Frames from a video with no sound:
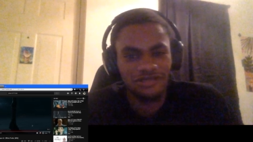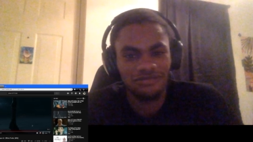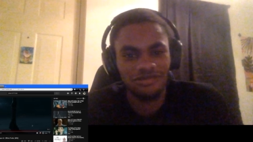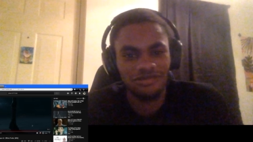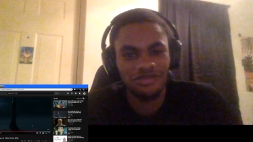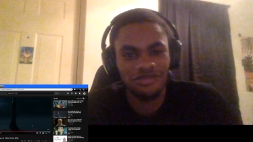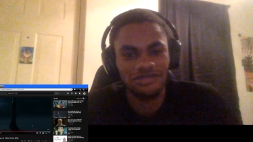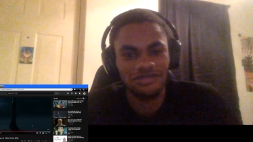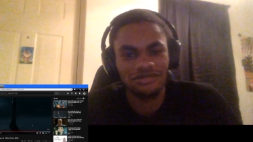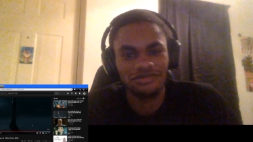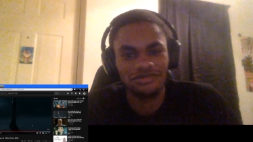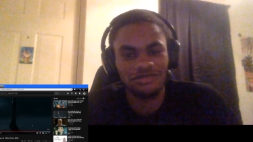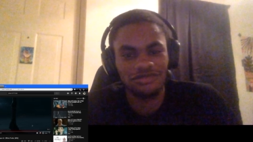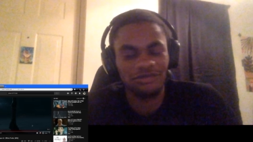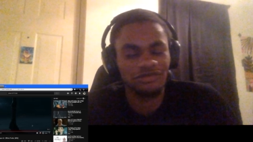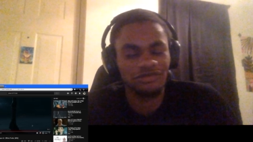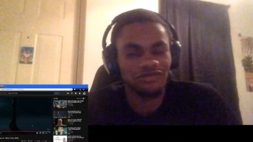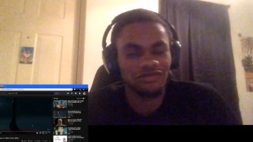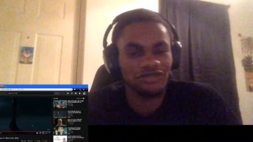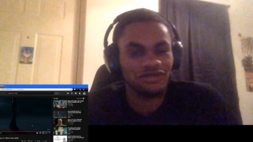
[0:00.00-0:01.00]
but I
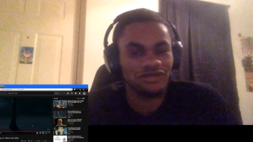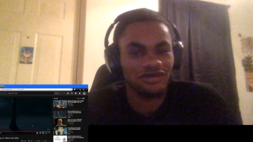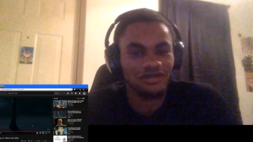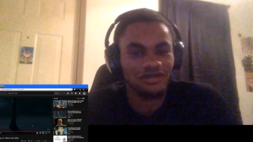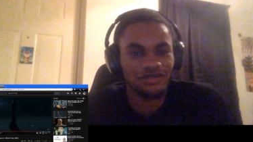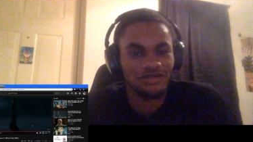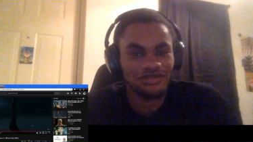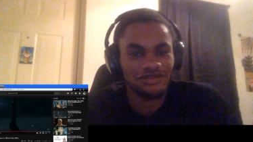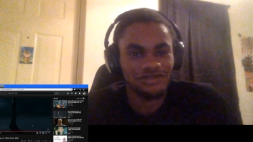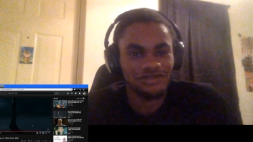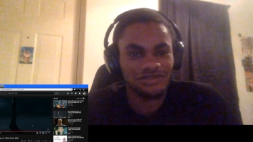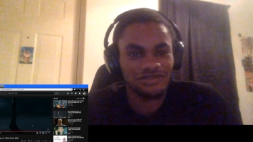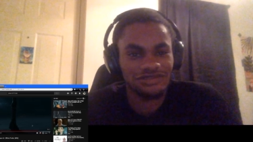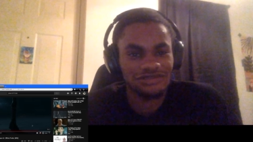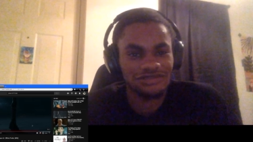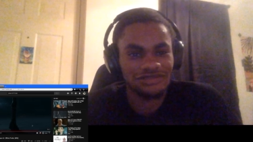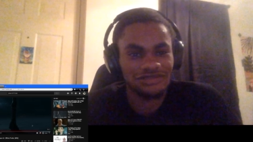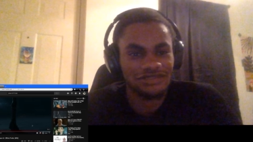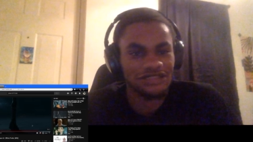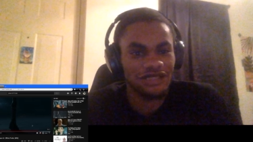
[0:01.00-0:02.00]
mean, regardless,
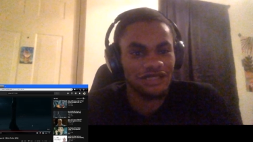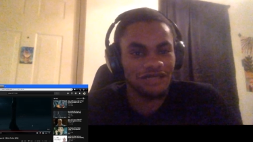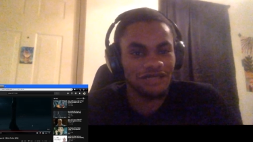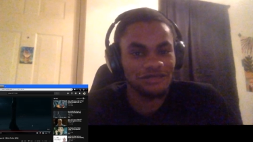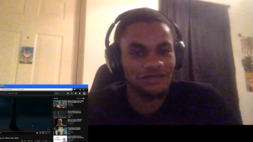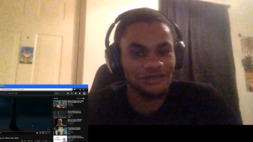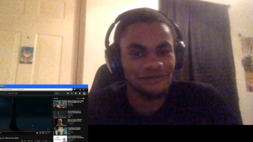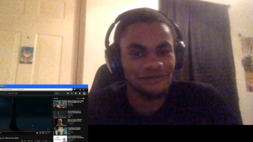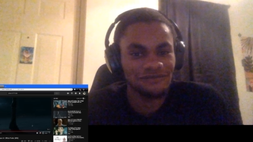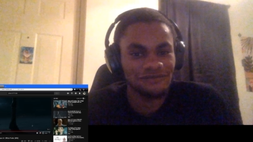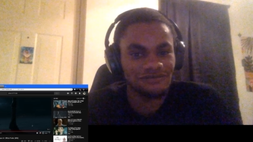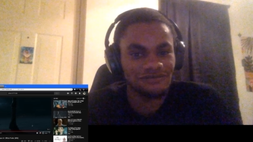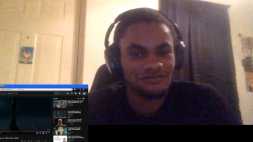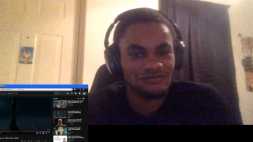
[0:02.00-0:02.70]
they're coming.